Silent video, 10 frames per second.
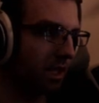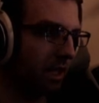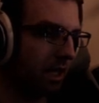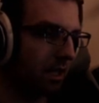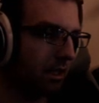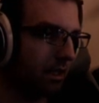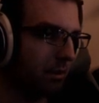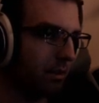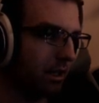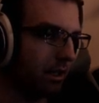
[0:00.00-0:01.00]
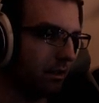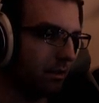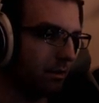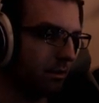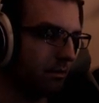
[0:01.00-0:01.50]
Yeah, I'd like to get back
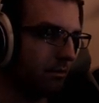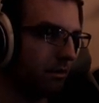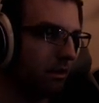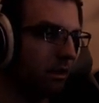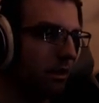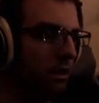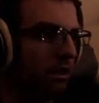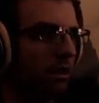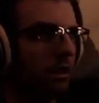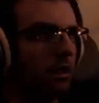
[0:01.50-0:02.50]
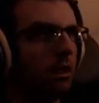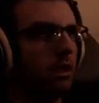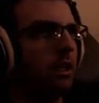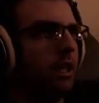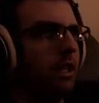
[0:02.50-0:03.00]
into it.
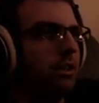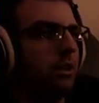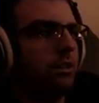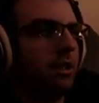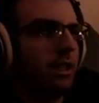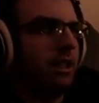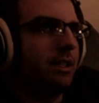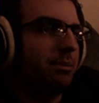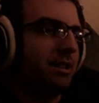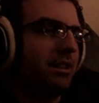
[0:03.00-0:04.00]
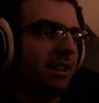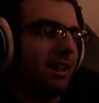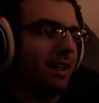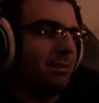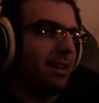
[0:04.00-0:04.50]
It's on the list, but it's like,
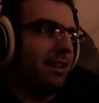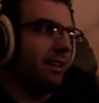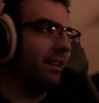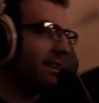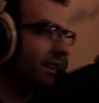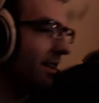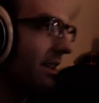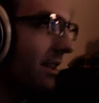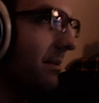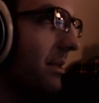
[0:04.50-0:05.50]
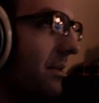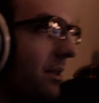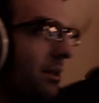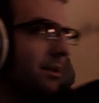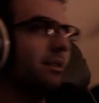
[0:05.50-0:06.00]
I mean, it
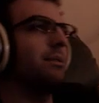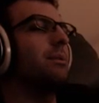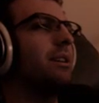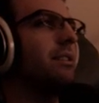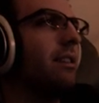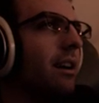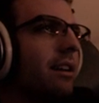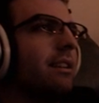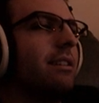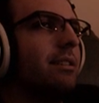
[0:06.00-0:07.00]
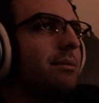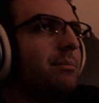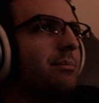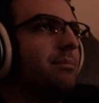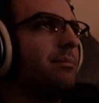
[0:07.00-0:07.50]
falls to the wayside, you know?
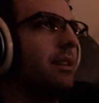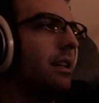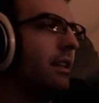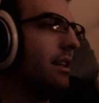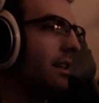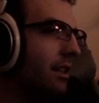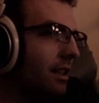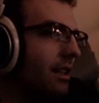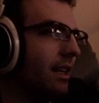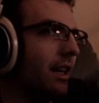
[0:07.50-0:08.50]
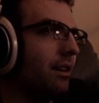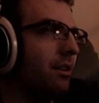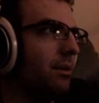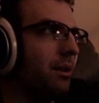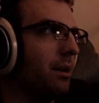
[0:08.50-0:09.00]
Like, I don't
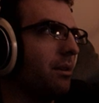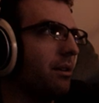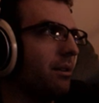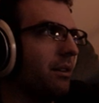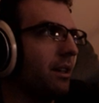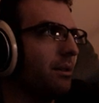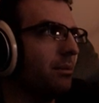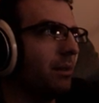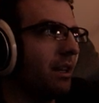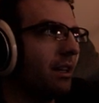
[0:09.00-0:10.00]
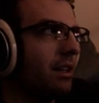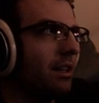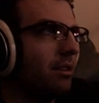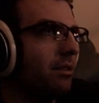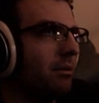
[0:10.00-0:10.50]
know, would I want to like do
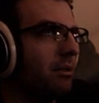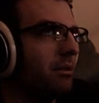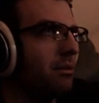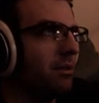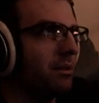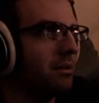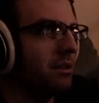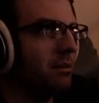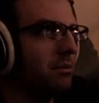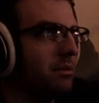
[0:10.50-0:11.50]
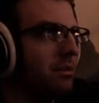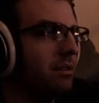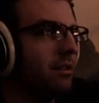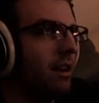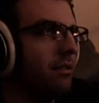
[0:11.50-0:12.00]
manga? Would I want to do like reading
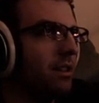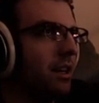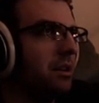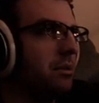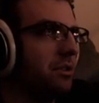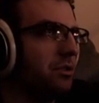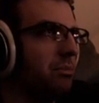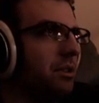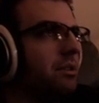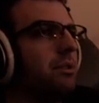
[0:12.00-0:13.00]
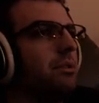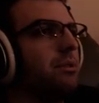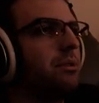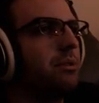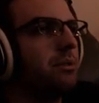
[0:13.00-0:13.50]
more? I feel like I'd want to split
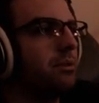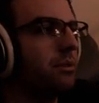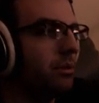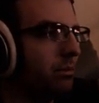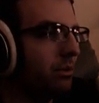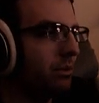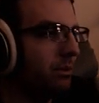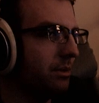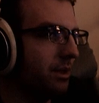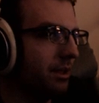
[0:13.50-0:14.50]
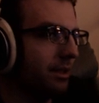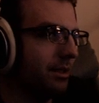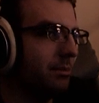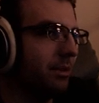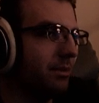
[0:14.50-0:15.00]
those. Those are both cool
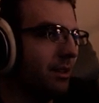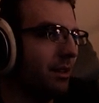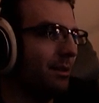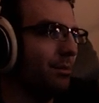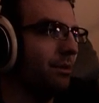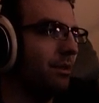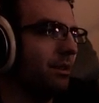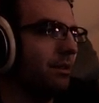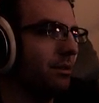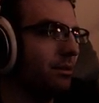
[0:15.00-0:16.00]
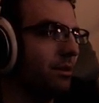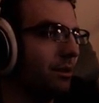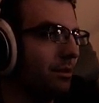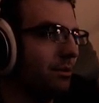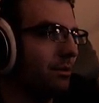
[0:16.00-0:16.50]
things, but I feel like movies and
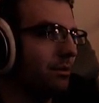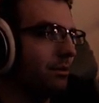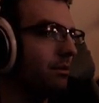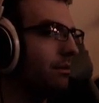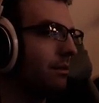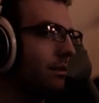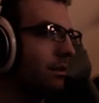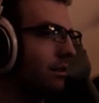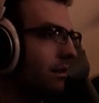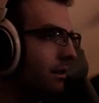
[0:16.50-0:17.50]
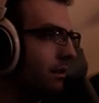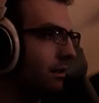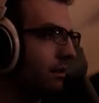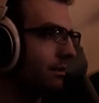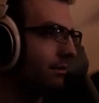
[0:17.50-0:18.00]
shows and
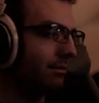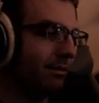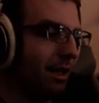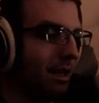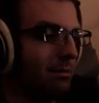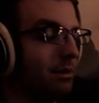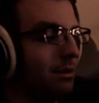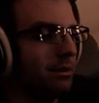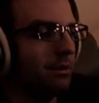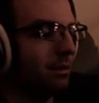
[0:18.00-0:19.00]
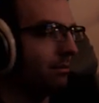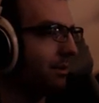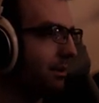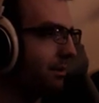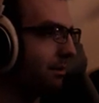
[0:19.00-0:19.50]
games always come
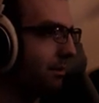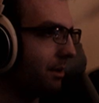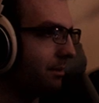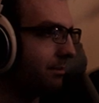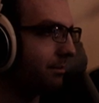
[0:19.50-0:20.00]
first for me.